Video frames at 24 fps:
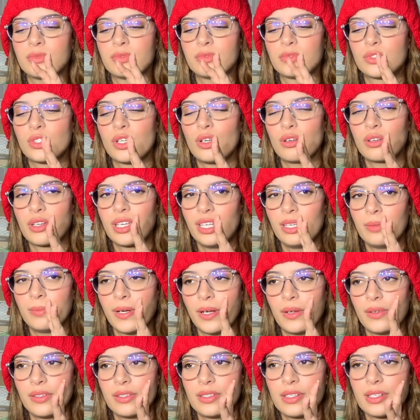talking
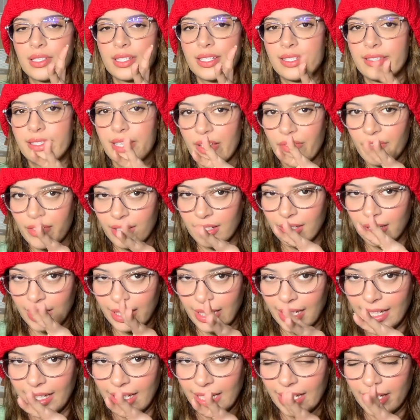about Stefan and
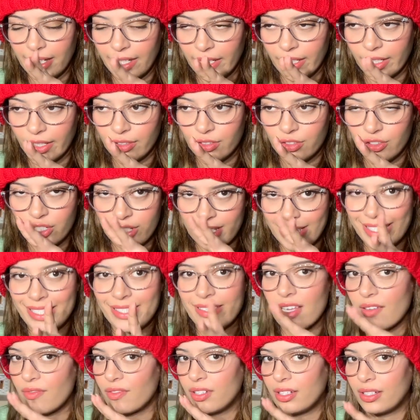Alina here, just
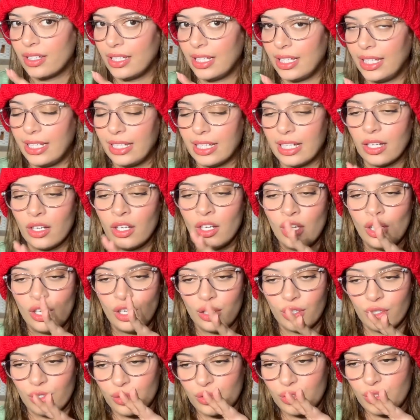Stefan and Alina,
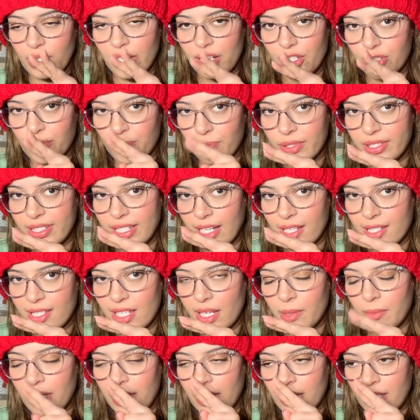her trying to protect
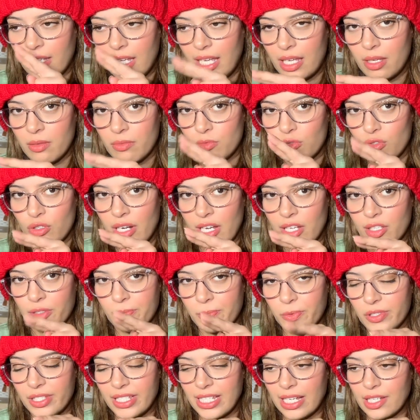him and him trying to
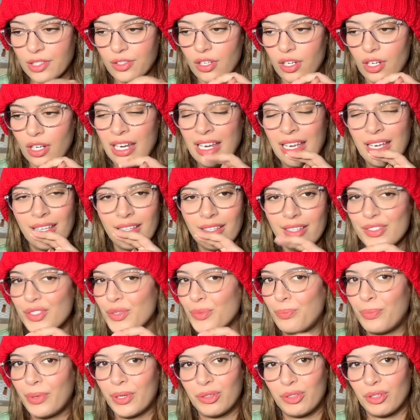protect her. There's a
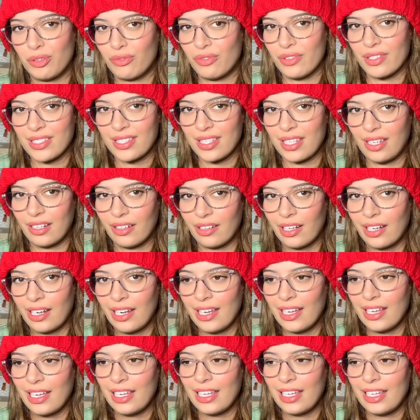big difference here.
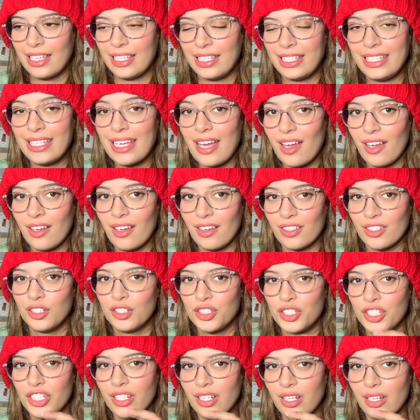Yeah,
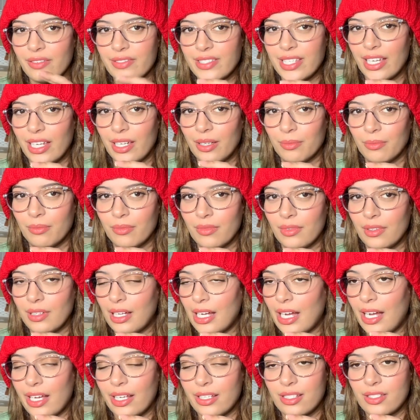she loves him,
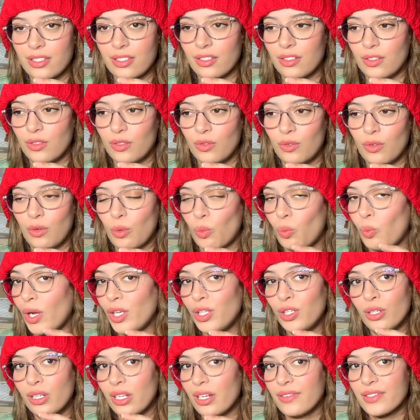as when
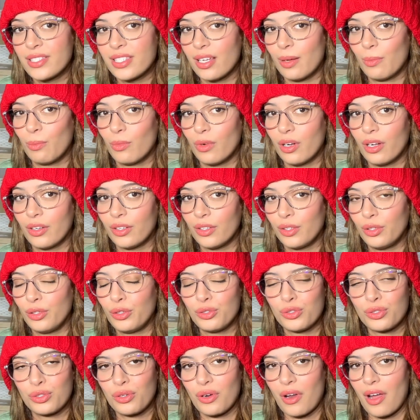you love someone, you
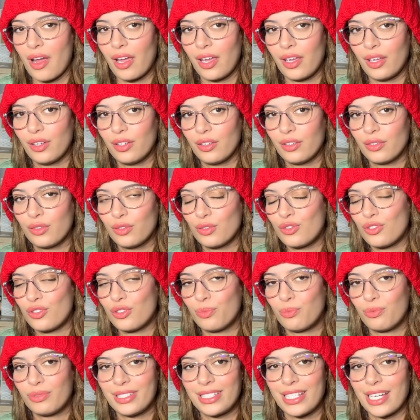try to
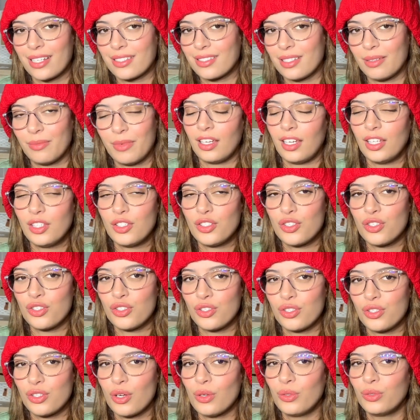protect him. It's
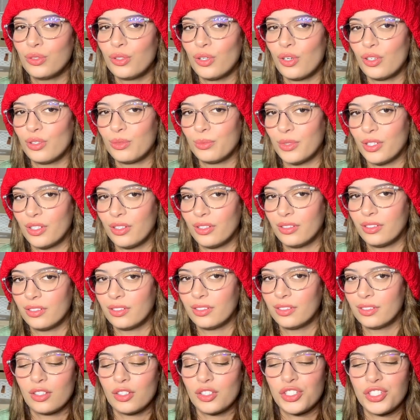so
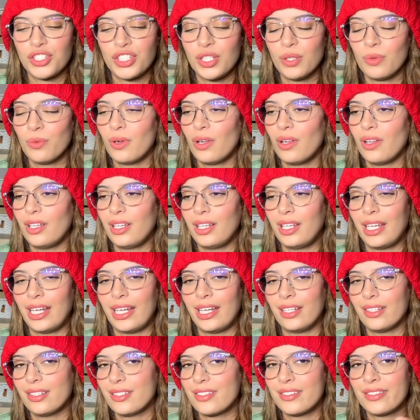normal. She won't
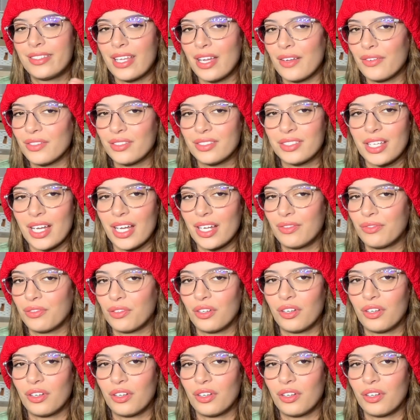let Stefan die for